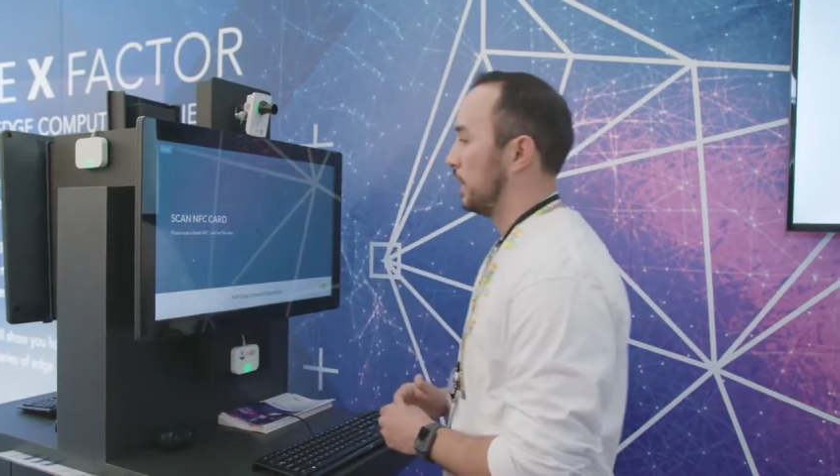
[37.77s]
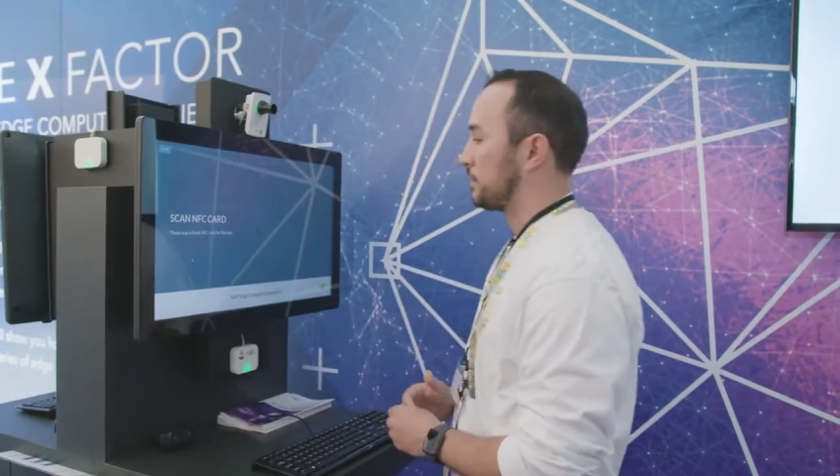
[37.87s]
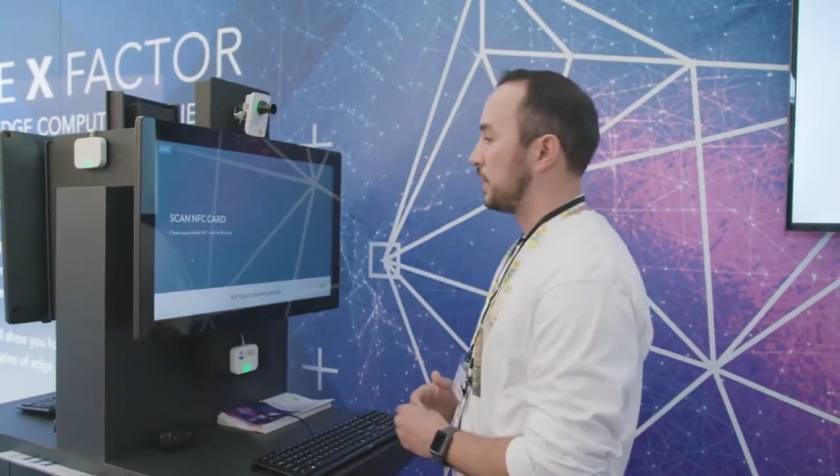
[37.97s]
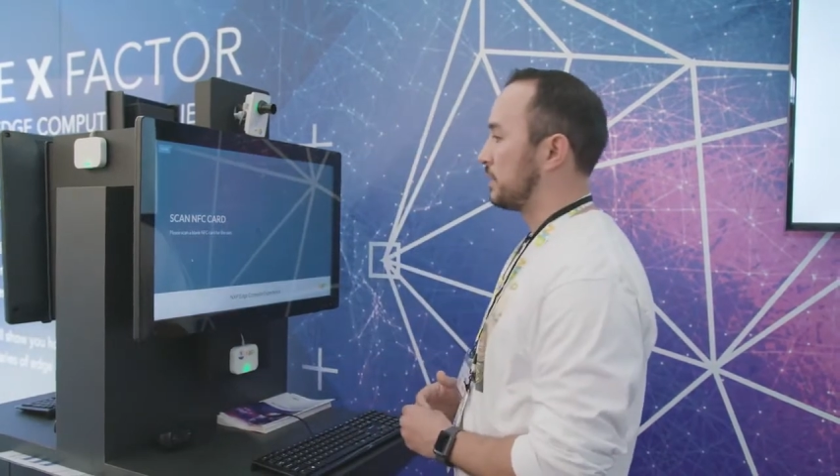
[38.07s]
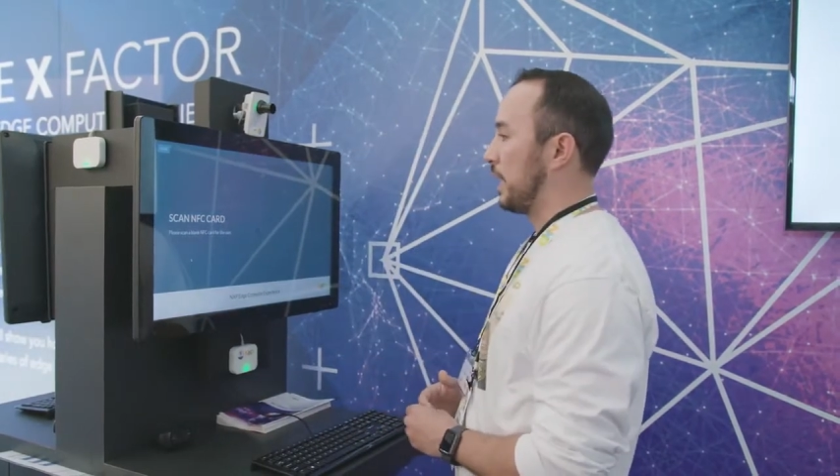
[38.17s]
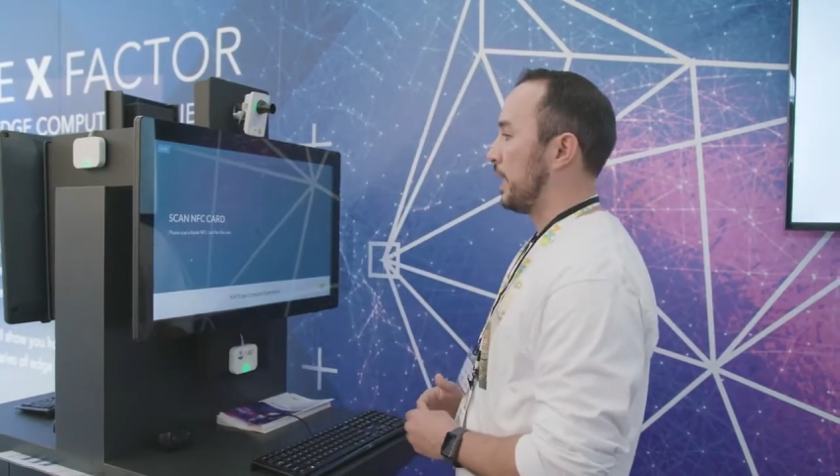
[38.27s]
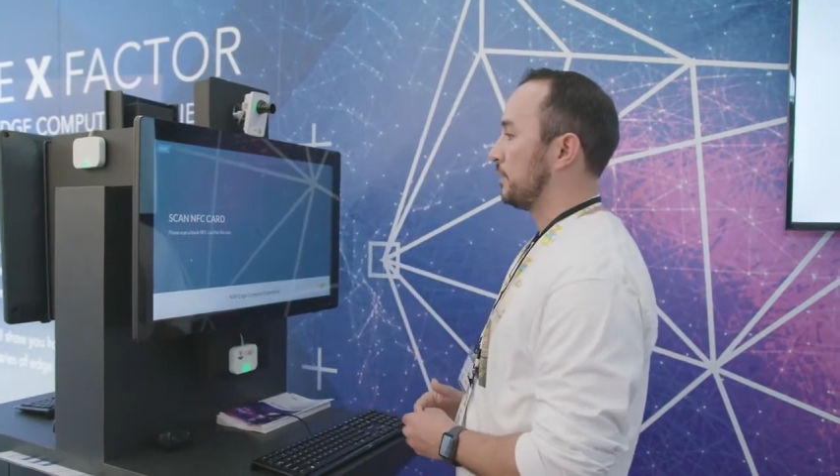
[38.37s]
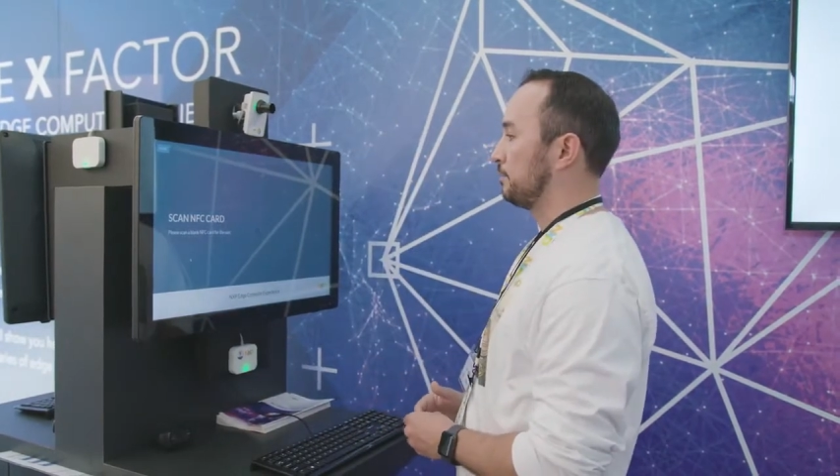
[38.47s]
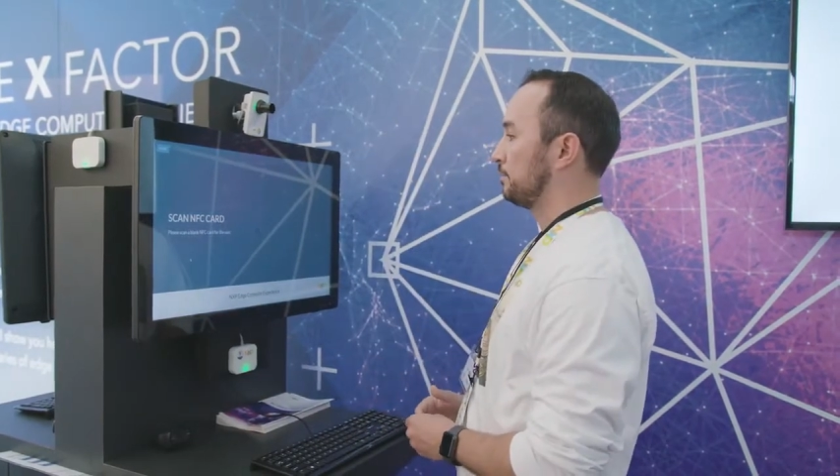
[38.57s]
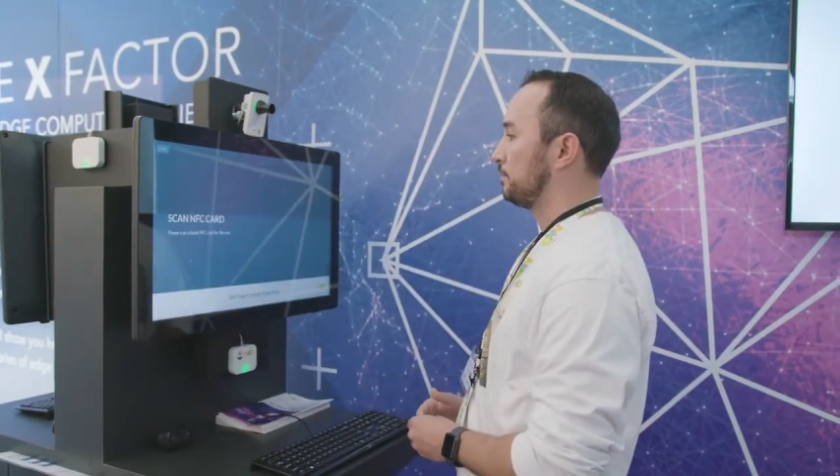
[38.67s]
NFC tag.
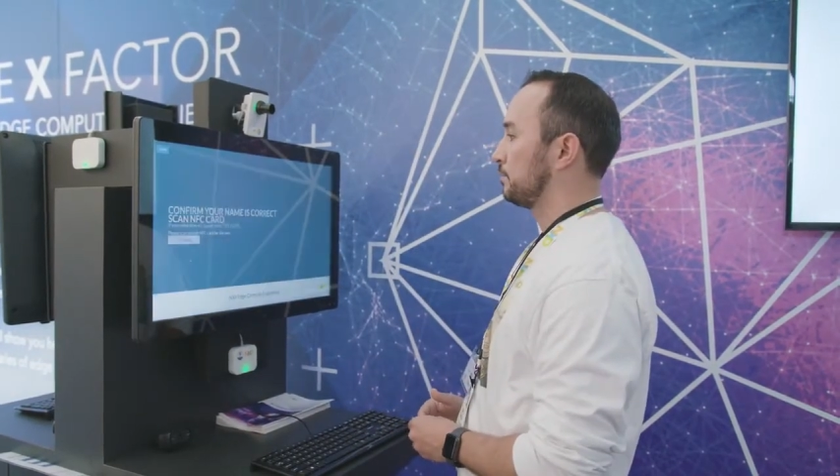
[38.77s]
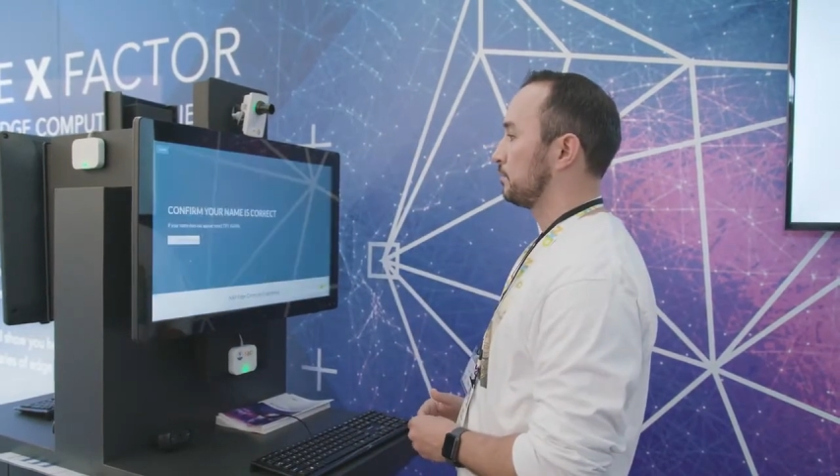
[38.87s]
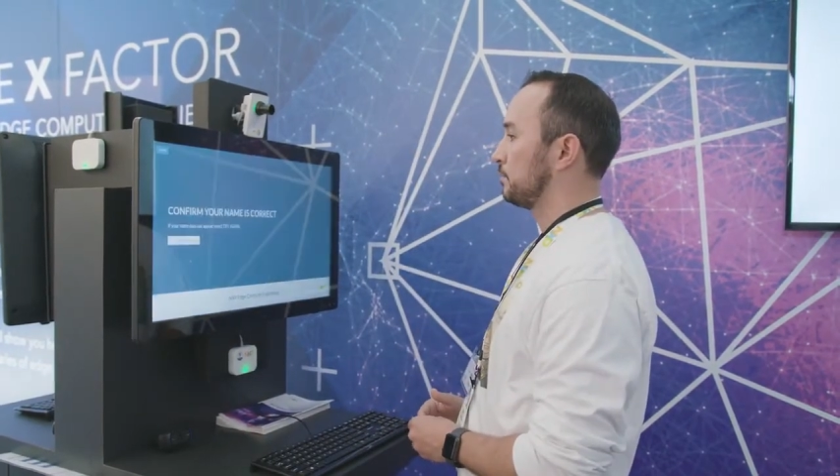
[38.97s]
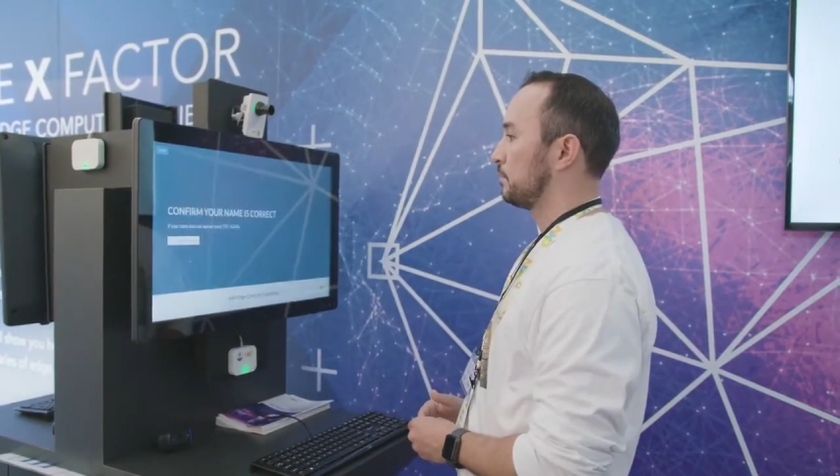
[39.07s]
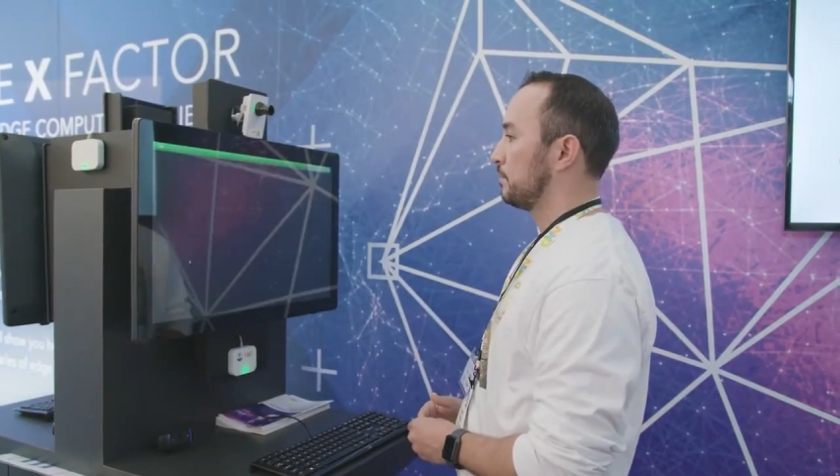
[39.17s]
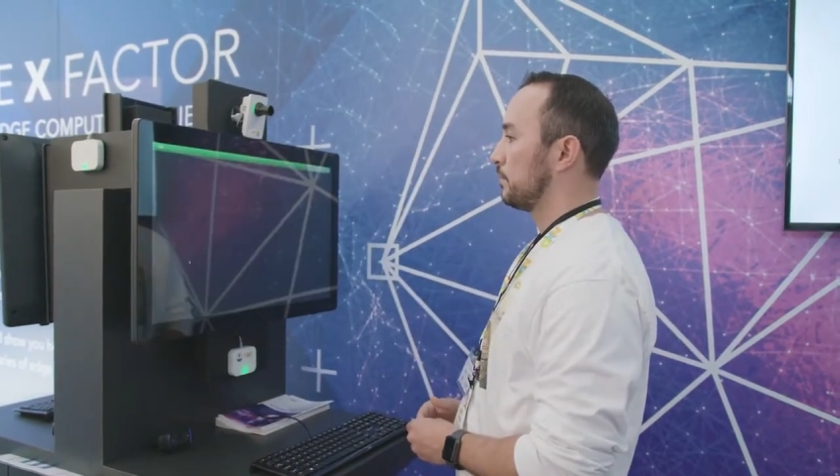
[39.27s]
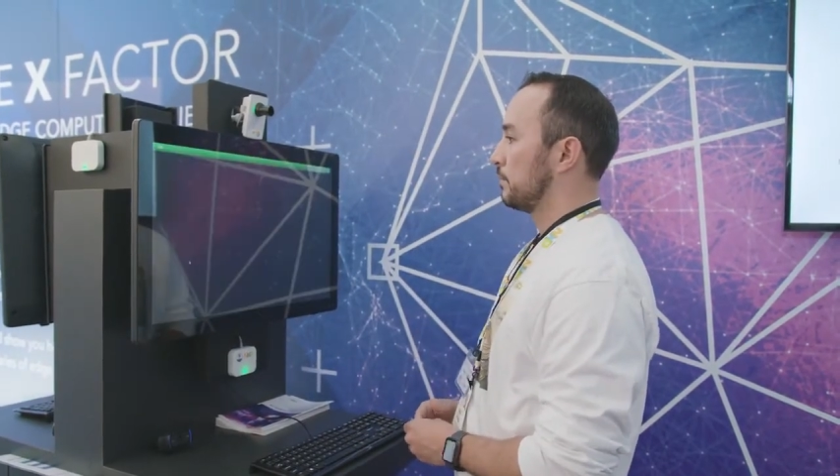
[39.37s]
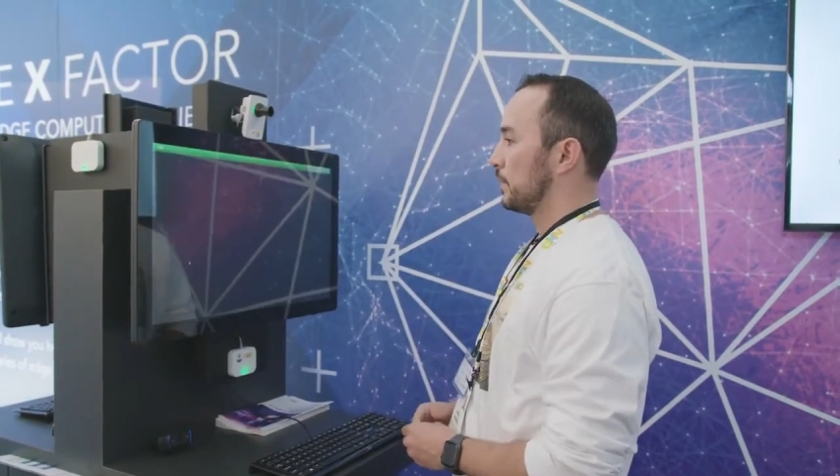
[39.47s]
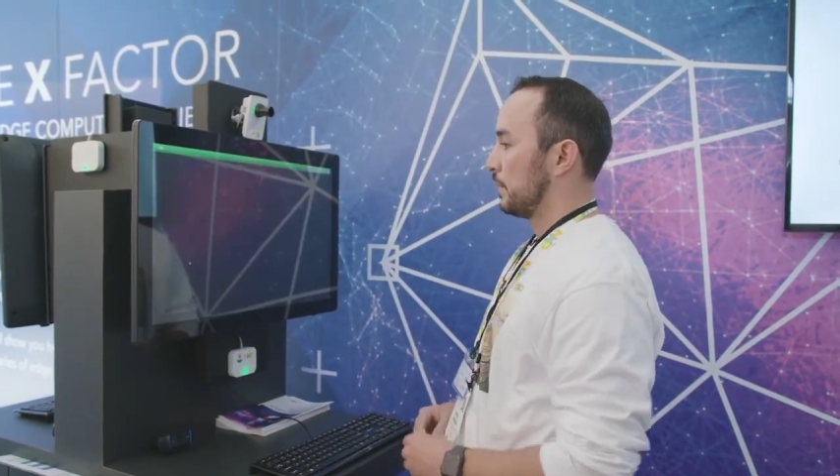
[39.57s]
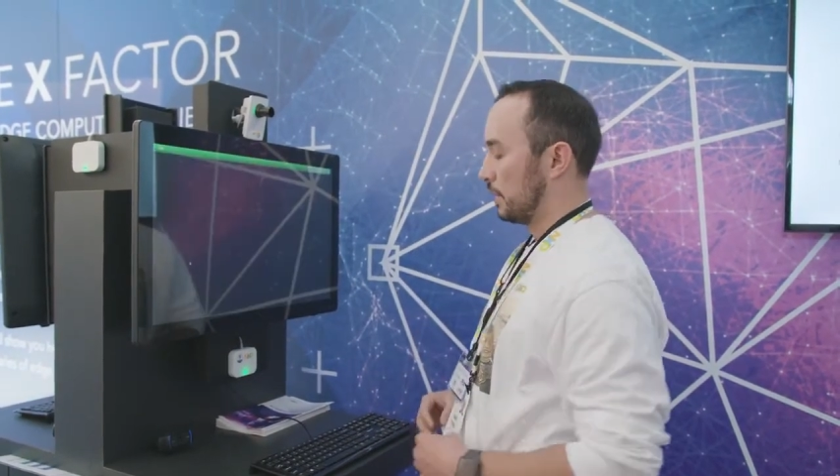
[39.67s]

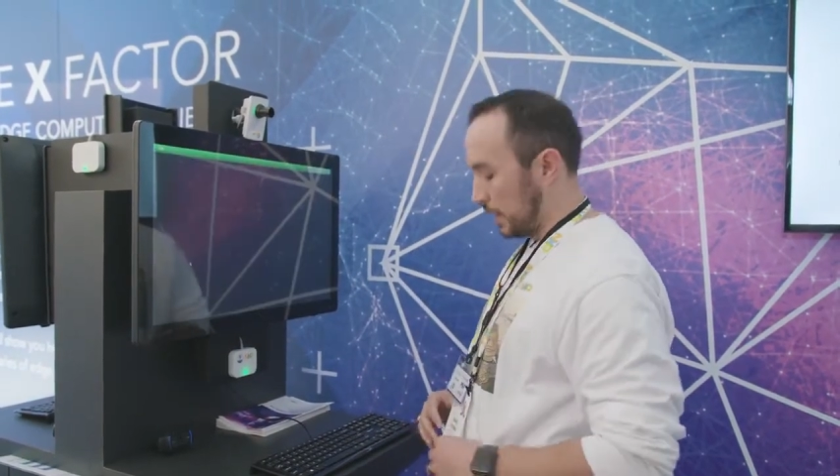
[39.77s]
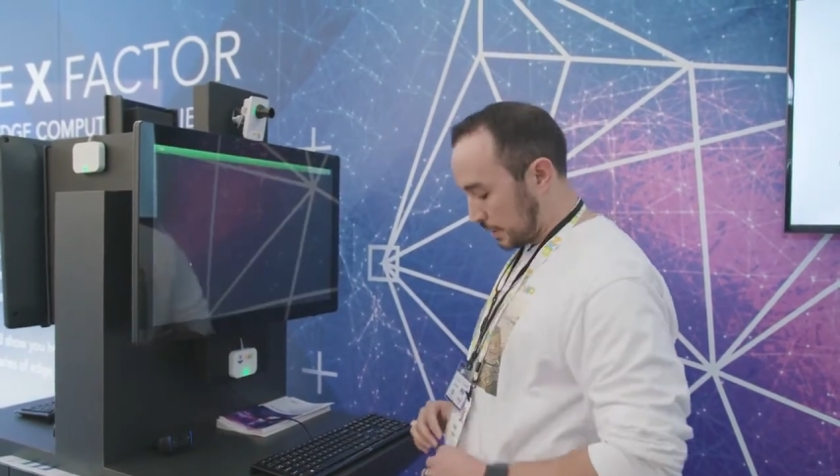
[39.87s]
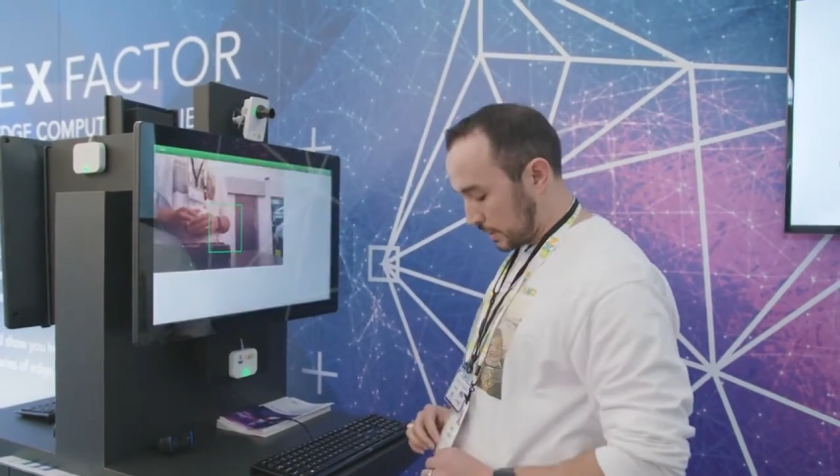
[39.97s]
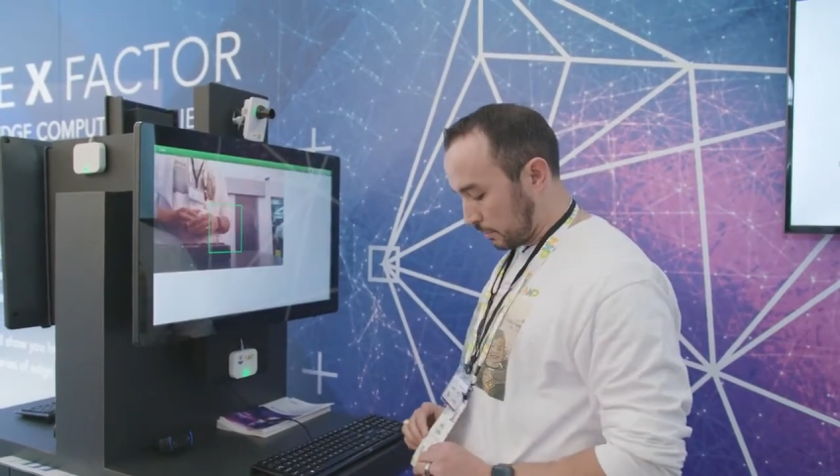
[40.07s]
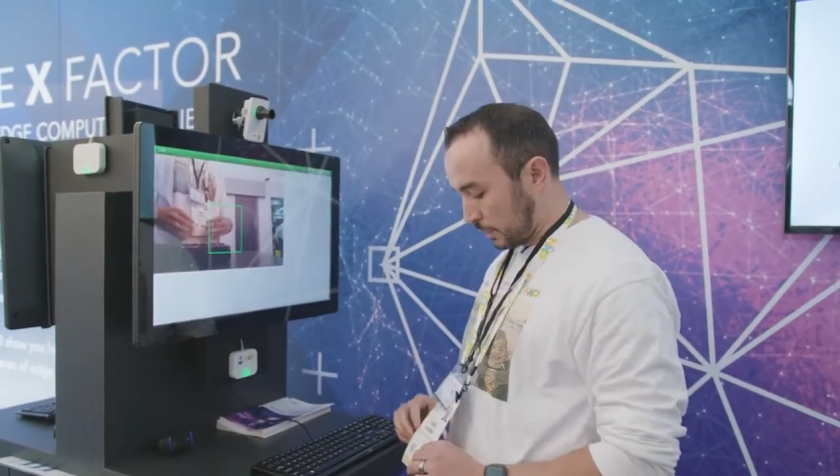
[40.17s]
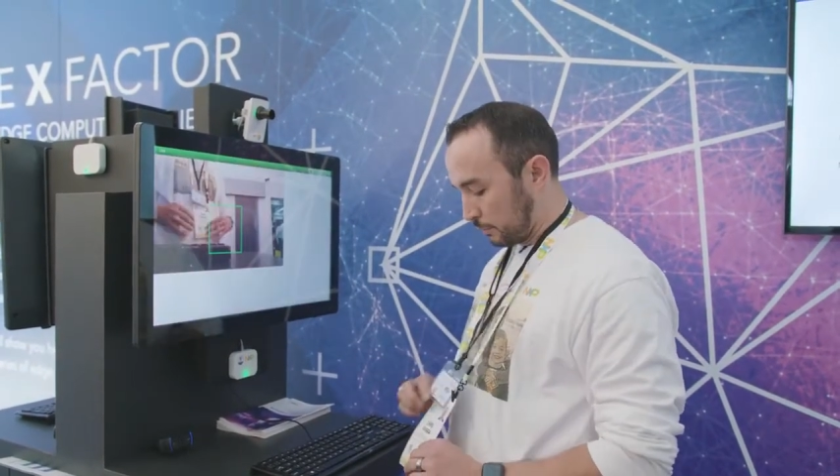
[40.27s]
The next thing we,